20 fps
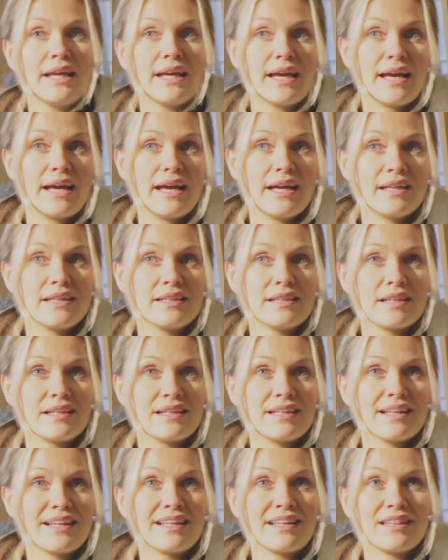And
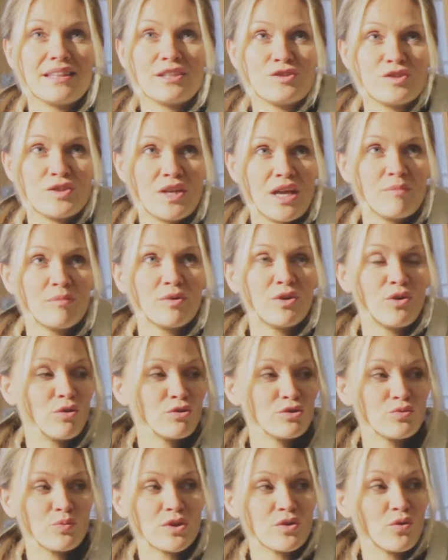the same
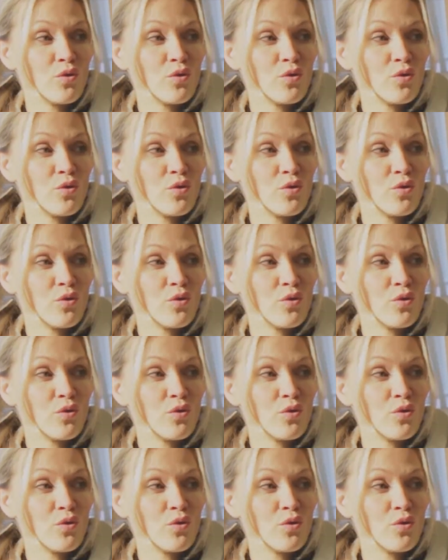goes with